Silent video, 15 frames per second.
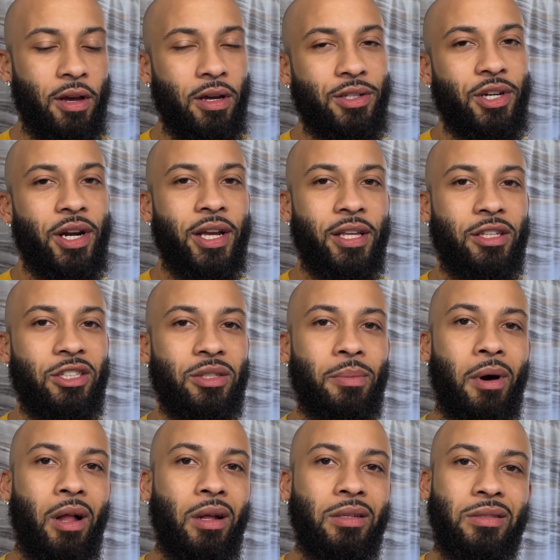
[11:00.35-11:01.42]
Try to get this
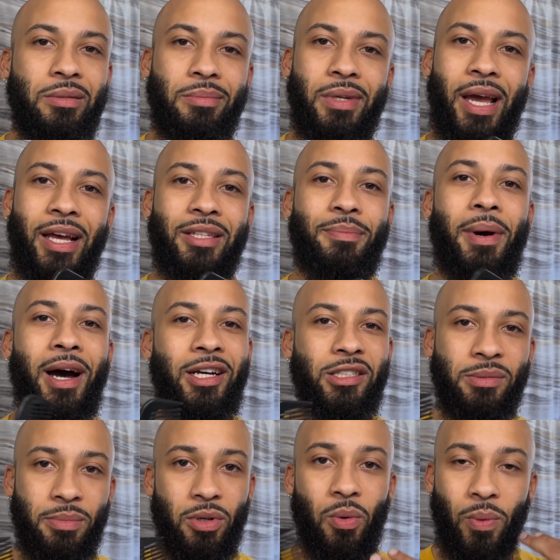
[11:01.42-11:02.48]
small as
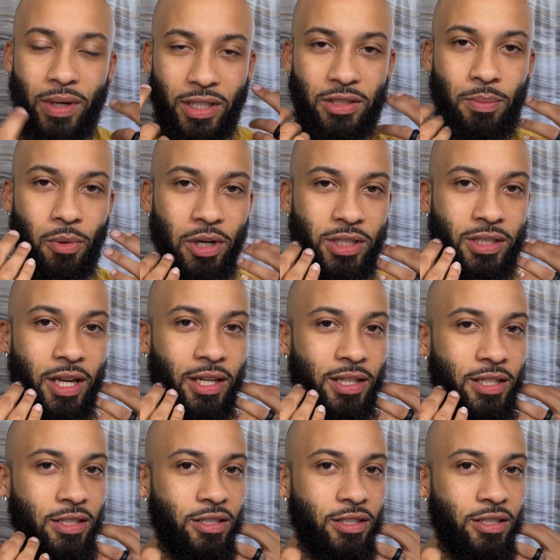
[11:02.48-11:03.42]
possible when it's moist like this